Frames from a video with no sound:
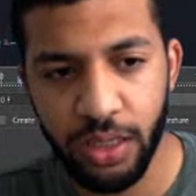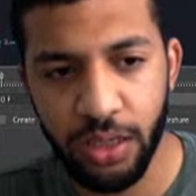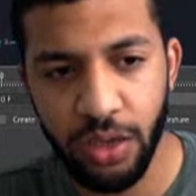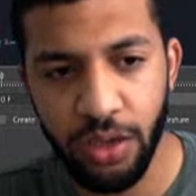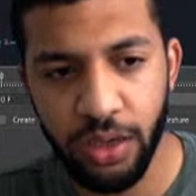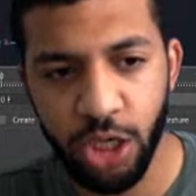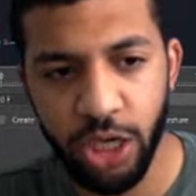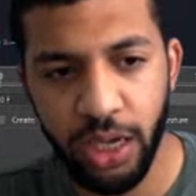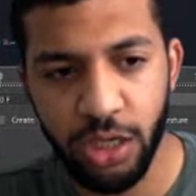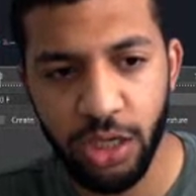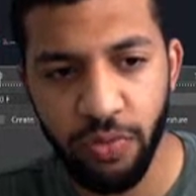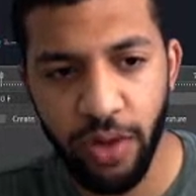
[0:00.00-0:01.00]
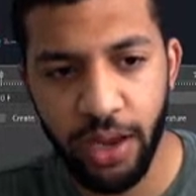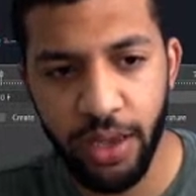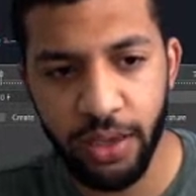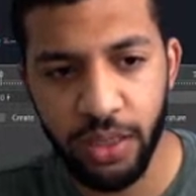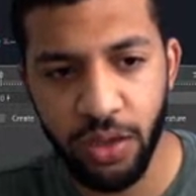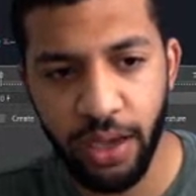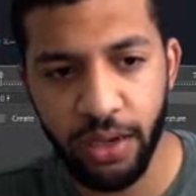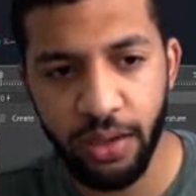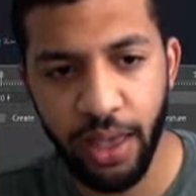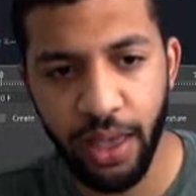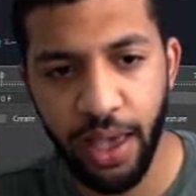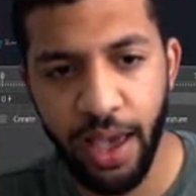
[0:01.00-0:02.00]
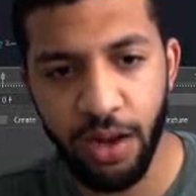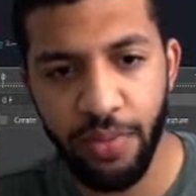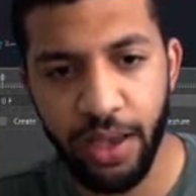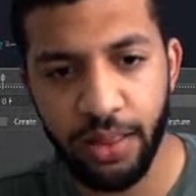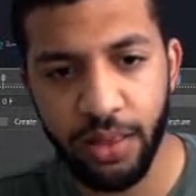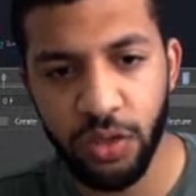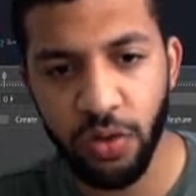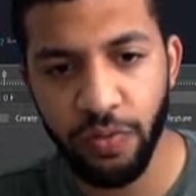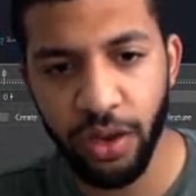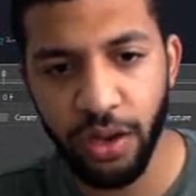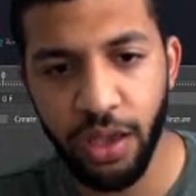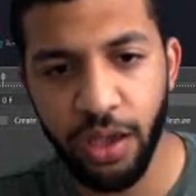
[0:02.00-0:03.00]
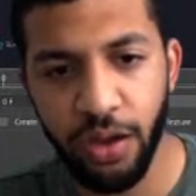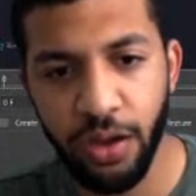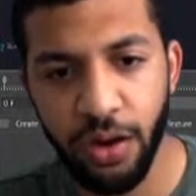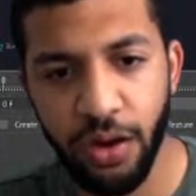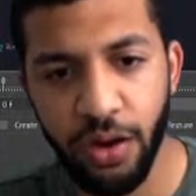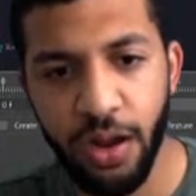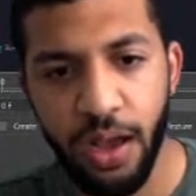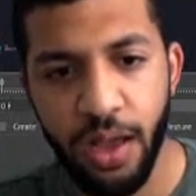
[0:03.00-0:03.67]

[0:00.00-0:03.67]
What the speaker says: So you can change the radius. So I can like animate this over here.